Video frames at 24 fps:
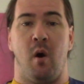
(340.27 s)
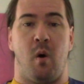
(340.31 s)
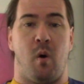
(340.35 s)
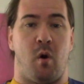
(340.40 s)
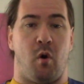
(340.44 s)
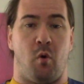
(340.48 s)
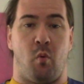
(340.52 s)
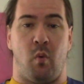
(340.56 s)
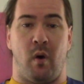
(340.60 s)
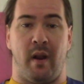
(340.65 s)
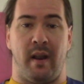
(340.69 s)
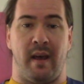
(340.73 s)

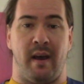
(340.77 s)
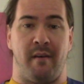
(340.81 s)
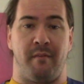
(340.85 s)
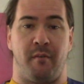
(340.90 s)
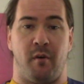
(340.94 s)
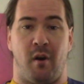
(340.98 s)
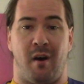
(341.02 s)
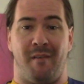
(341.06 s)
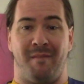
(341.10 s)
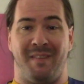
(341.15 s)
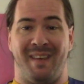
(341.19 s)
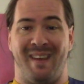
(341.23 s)
or
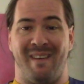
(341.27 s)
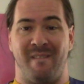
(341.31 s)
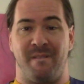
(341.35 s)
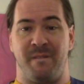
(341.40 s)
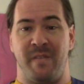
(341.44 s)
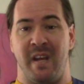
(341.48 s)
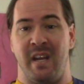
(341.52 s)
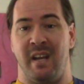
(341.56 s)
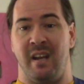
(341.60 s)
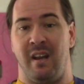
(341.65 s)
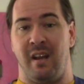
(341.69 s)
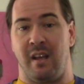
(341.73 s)
whatever of the
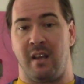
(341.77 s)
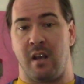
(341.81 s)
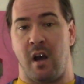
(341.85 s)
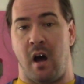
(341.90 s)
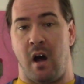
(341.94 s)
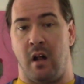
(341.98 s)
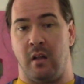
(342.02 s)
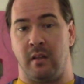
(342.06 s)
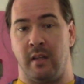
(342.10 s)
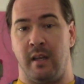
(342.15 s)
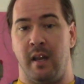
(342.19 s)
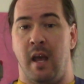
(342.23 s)
Infinity
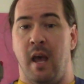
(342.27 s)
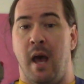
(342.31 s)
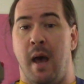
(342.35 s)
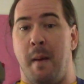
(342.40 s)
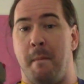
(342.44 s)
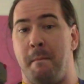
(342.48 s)
Gauntlet